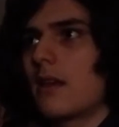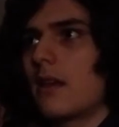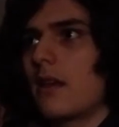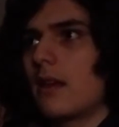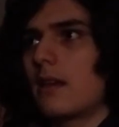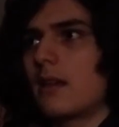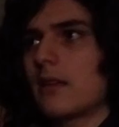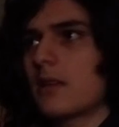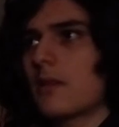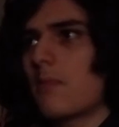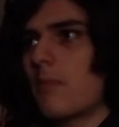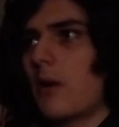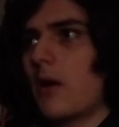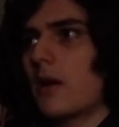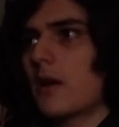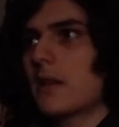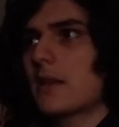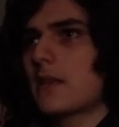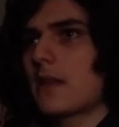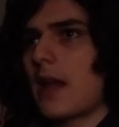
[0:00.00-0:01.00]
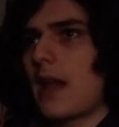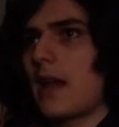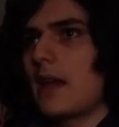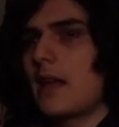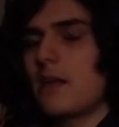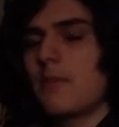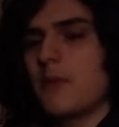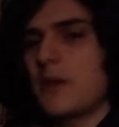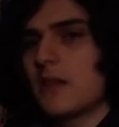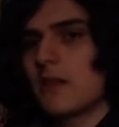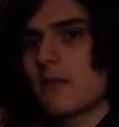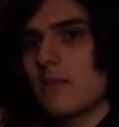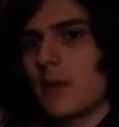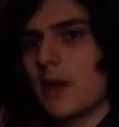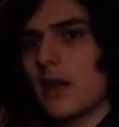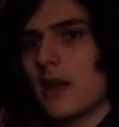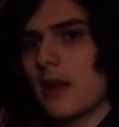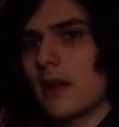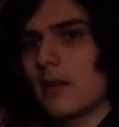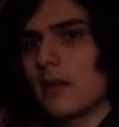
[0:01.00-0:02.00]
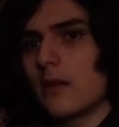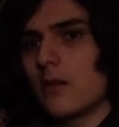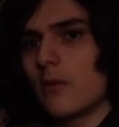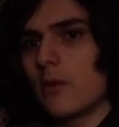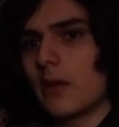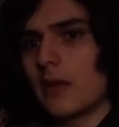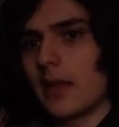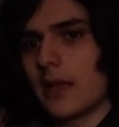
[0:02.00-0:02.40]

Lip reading: It doesn't box any piece of media into doing